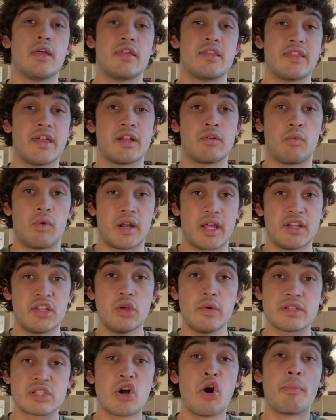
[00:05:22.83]
then what I
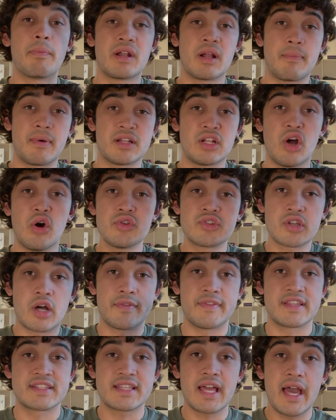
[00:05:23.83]
do is open up a notes
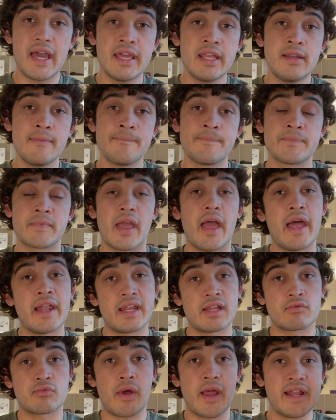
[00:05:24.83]
on the side
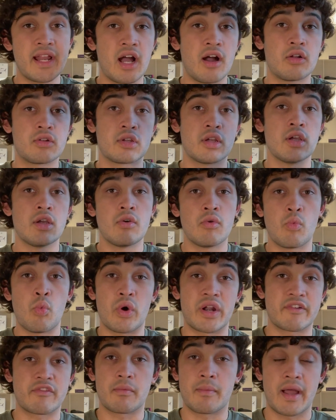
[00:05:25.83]
and I write out
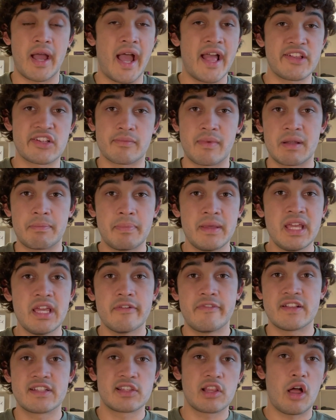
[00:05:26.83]
whatever my answer might be,
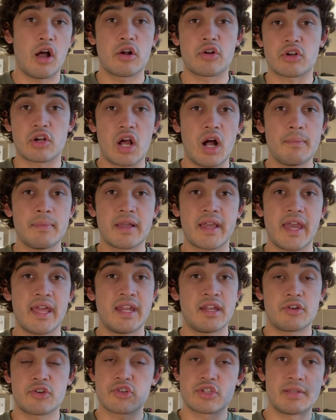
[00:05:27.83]
if it's long or
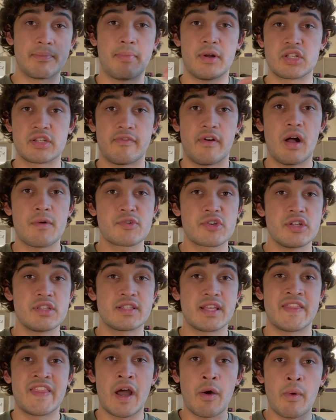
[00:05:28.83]
complicated or just a bunch of
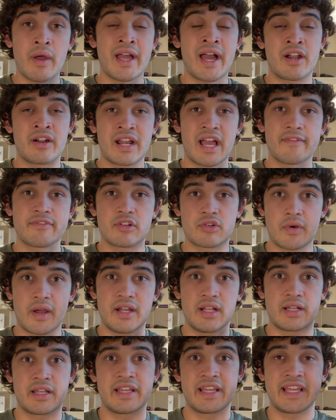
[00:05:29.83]
options. And that way I don't have to
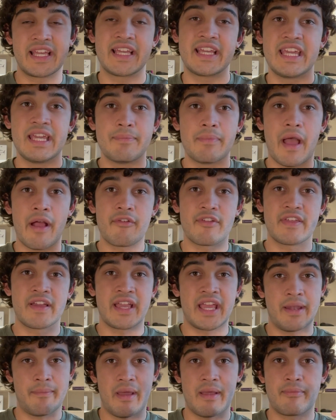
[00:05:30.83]
try to keep
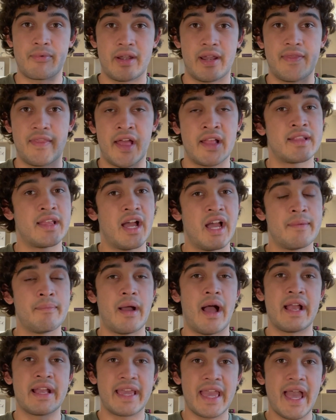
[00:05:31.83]
everything in my brain at that
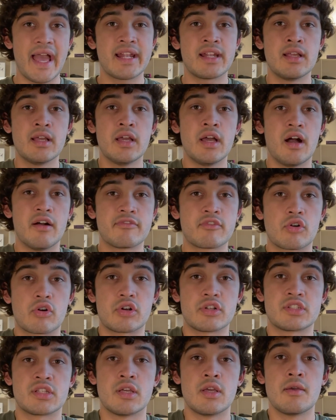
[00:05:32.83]
time. I can, of
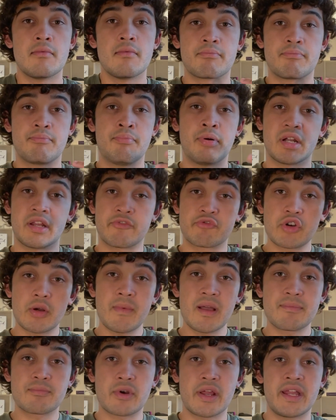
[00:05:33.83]
course, put it from
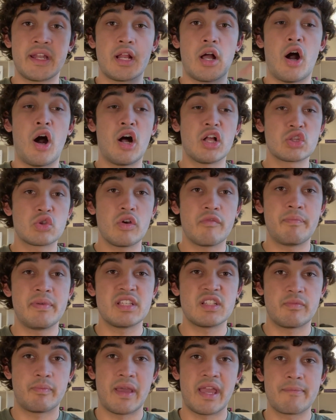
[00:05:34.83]
my brain onto a
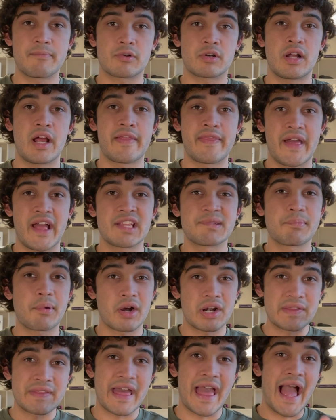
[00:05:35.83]
piece of paper, and that's
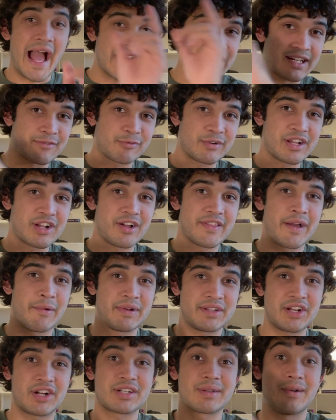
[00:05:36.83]
part of the active recall that
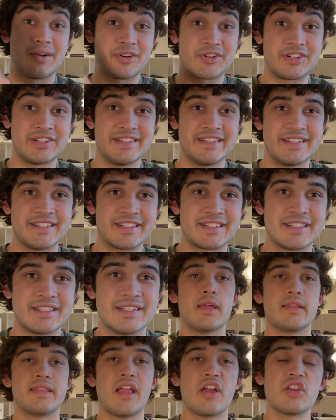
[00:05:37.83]
we talked about earlier.
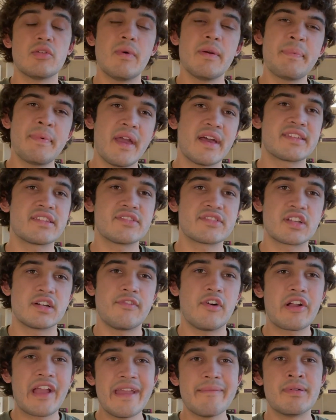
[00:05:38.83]
Now you might be asking
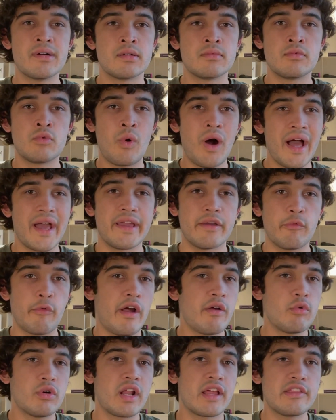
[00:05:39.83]
yourself, okay, but why?
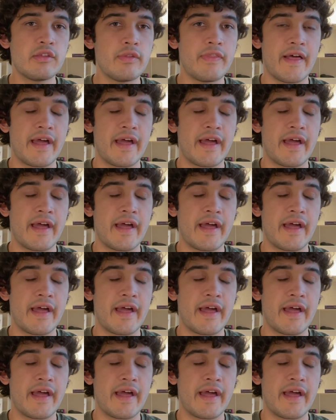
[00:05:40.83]
Why would I do